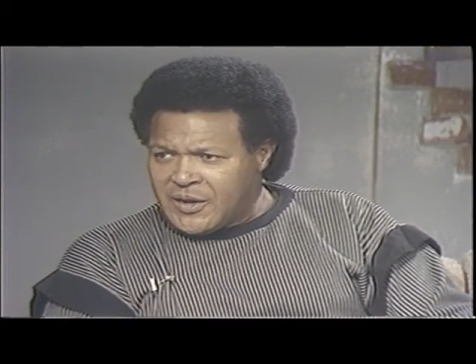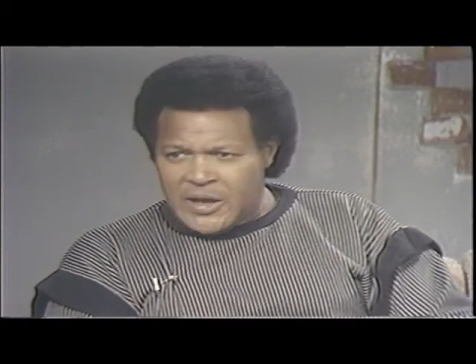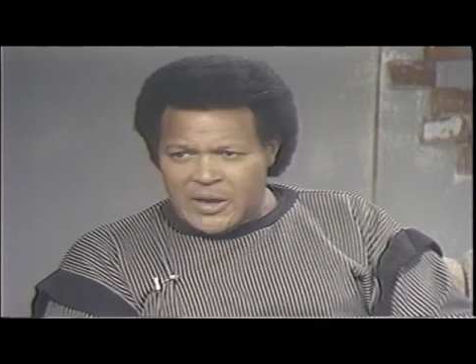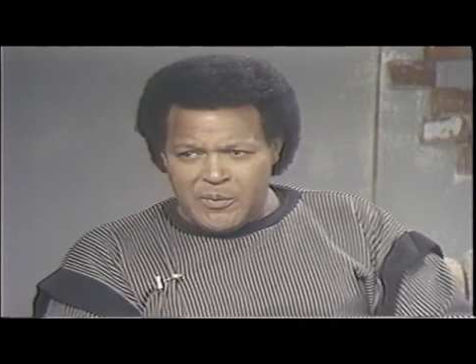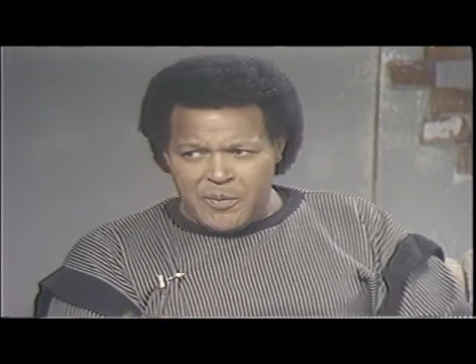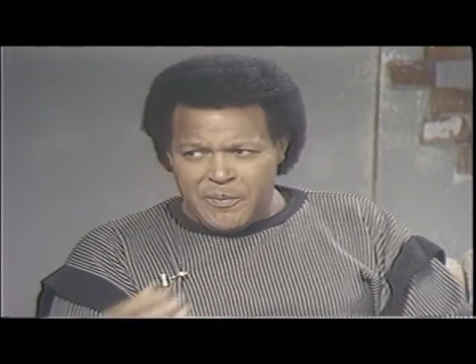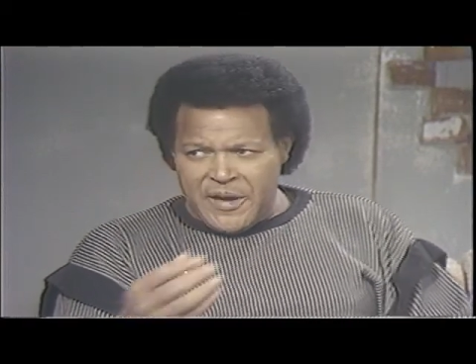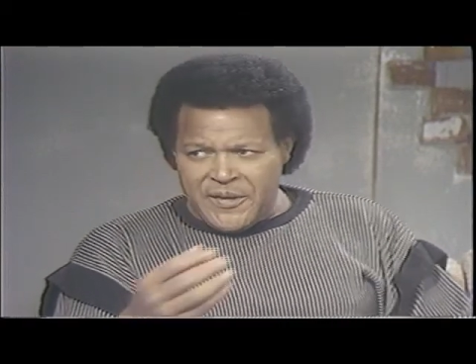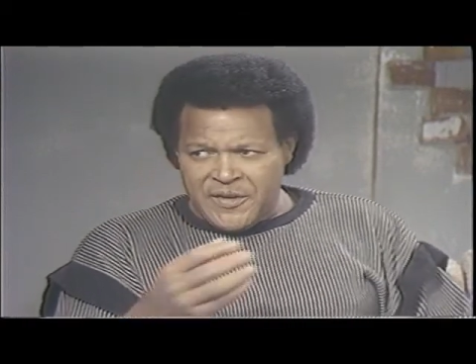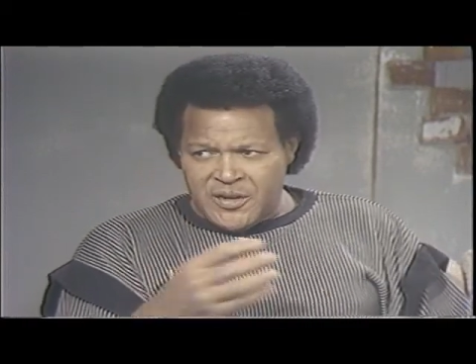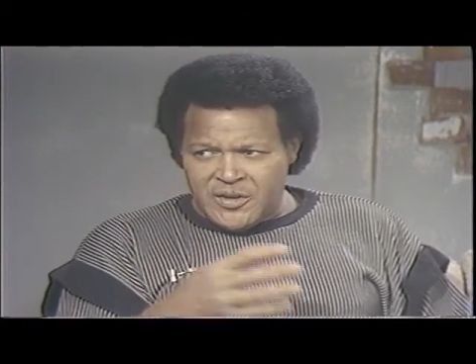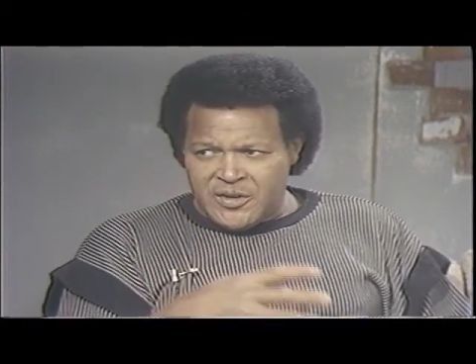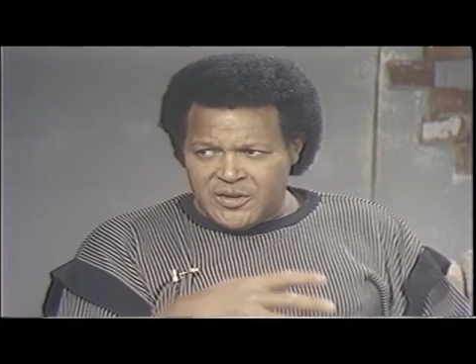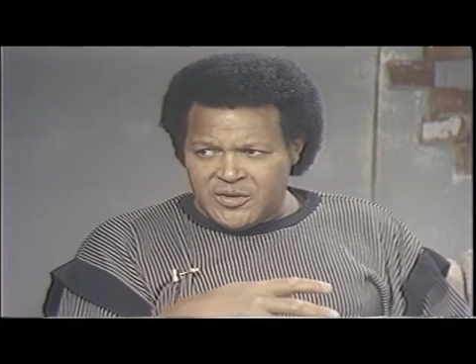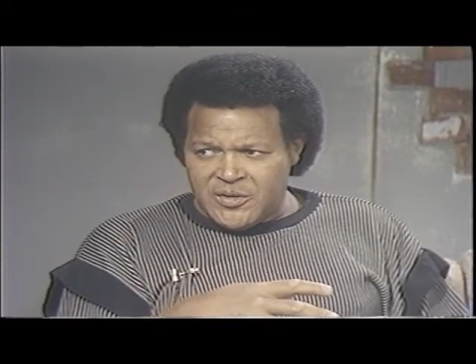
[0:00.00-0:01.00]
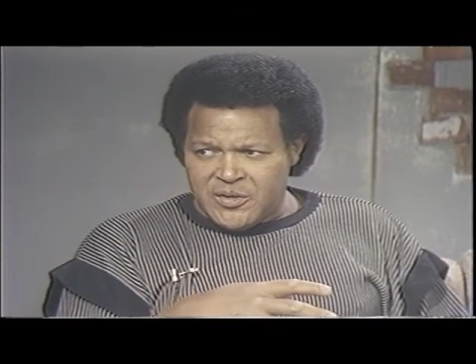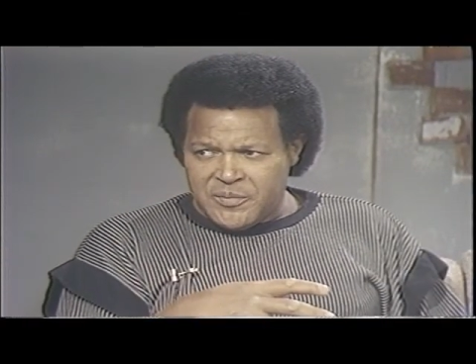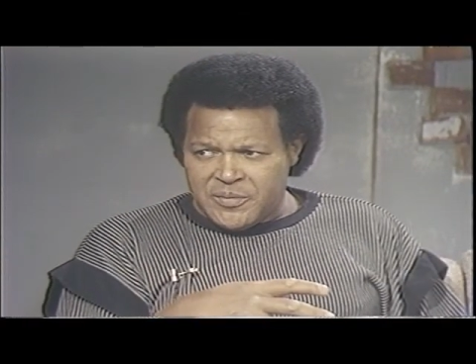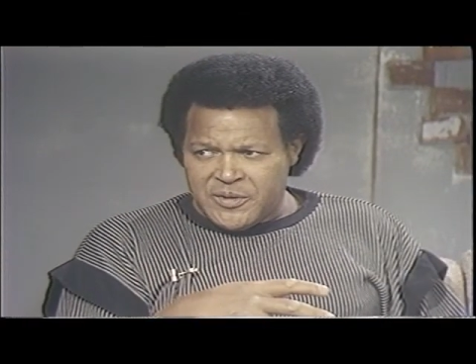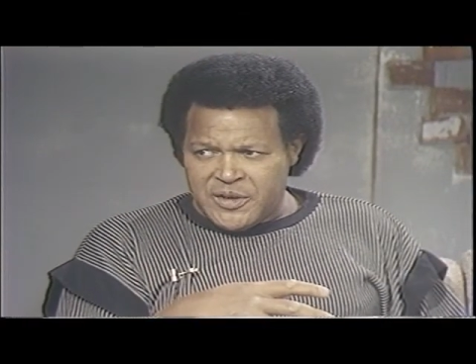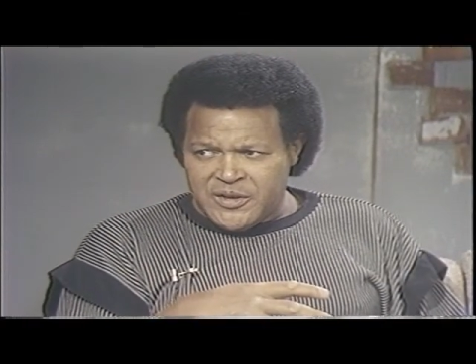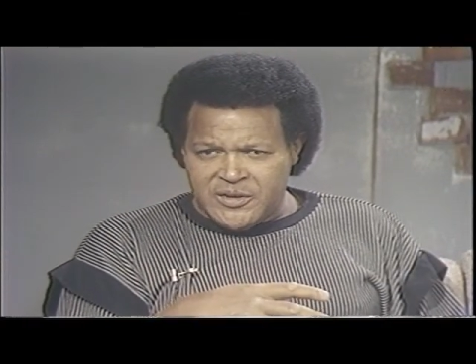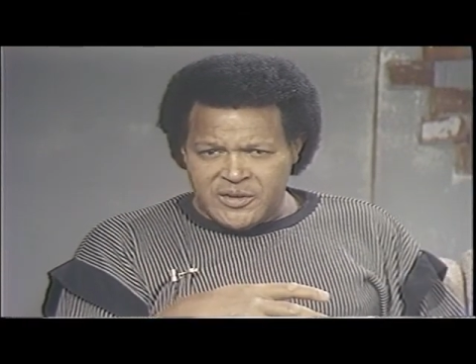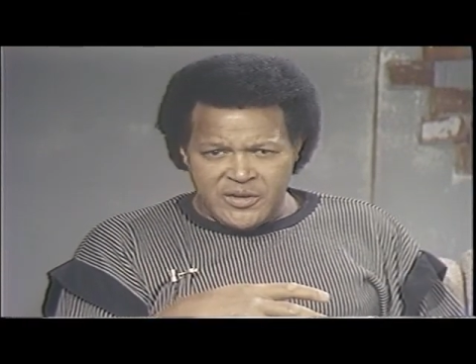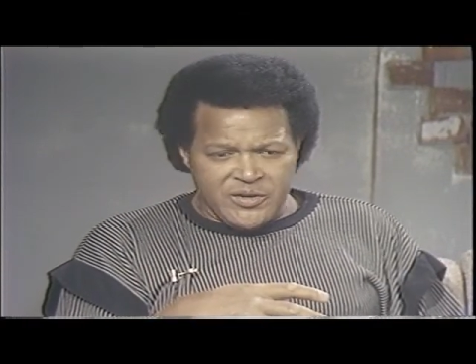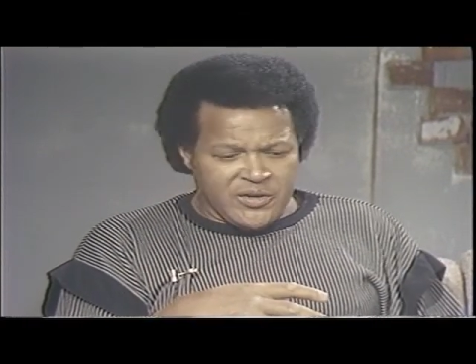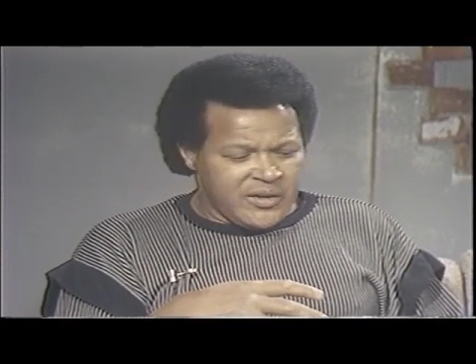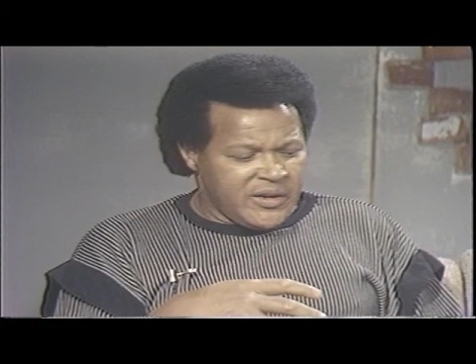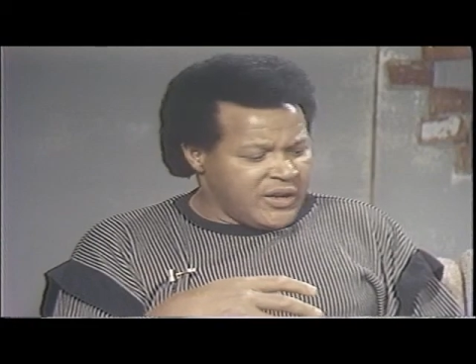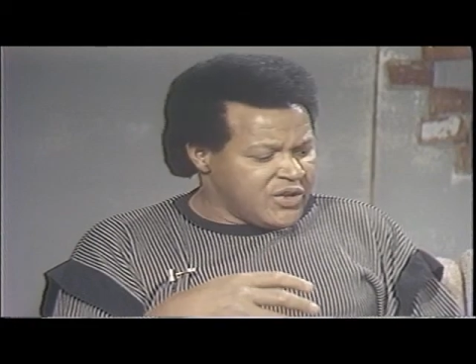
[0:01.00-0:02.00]
Then I went back to the Hilton and played the
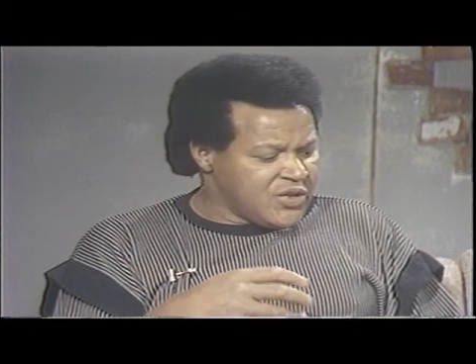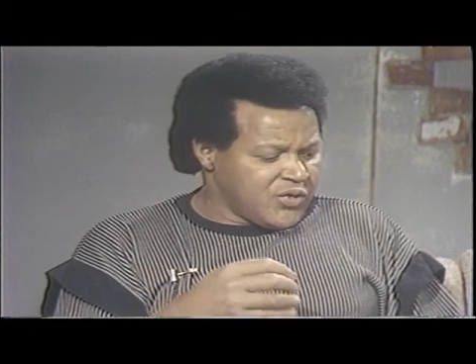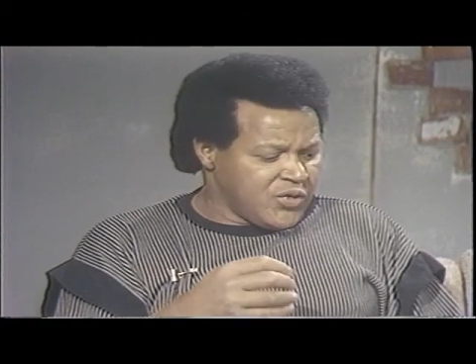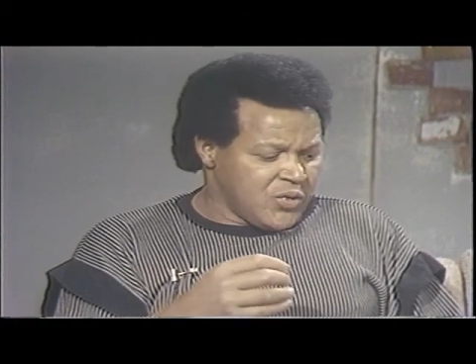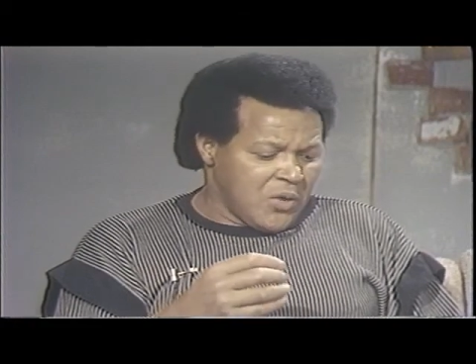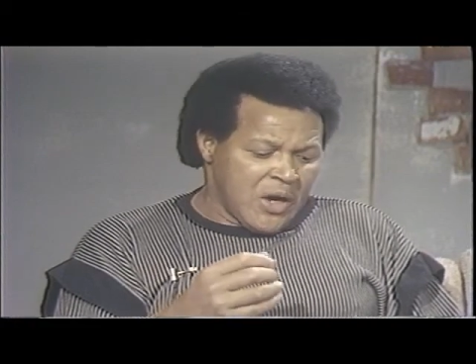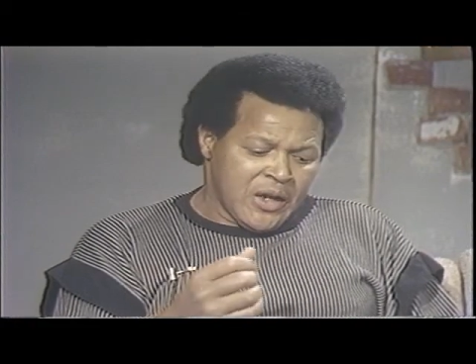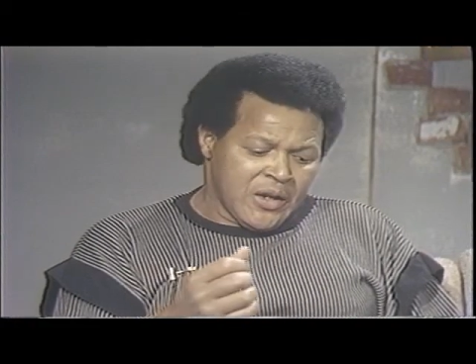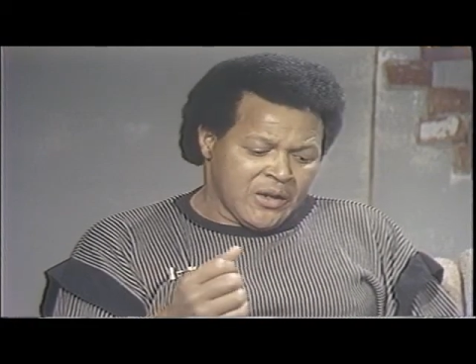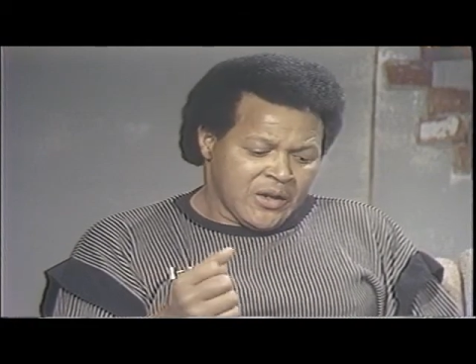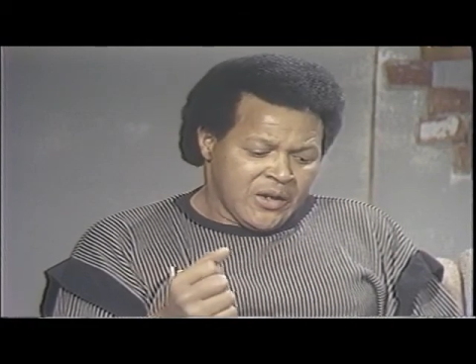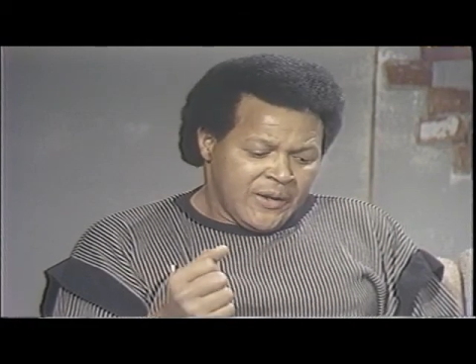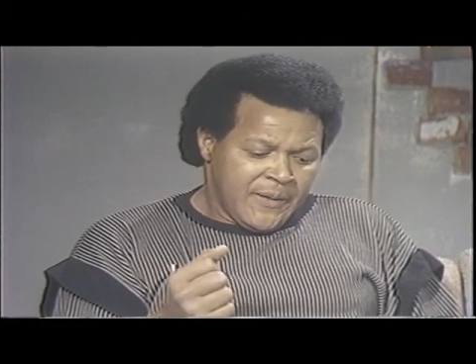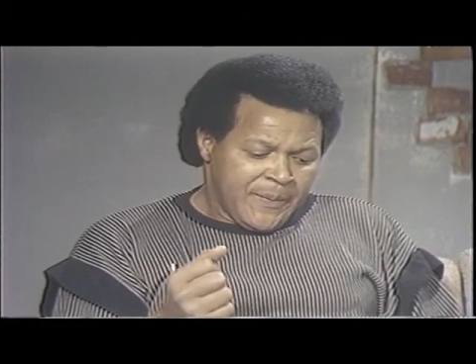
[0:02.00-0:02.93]
Hilton Lounge for a while.